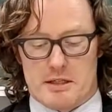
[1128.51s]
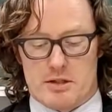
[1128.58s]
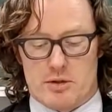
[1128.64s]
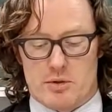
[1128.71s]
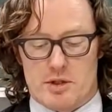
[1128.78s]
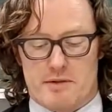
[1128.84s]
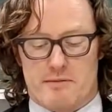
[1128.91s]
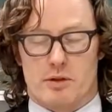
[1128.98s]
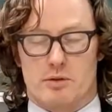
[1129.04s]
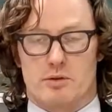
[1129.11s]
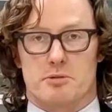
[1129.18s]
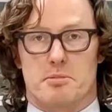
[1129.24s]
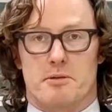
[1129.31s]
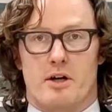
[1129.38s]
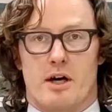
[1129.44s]
too difficult to
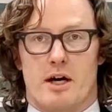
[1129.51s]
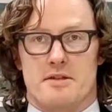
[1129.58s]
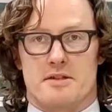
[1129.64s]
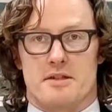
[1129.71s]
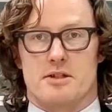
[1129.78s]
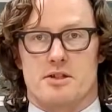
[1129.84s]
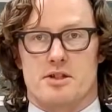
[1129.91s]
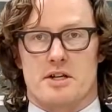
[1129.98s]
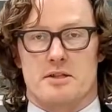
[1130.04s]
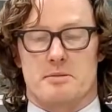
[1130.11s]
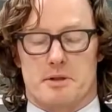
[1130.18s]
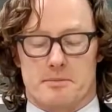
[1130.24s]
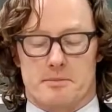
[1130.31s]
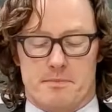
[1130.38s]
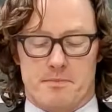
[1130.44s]
provide as an adjustment.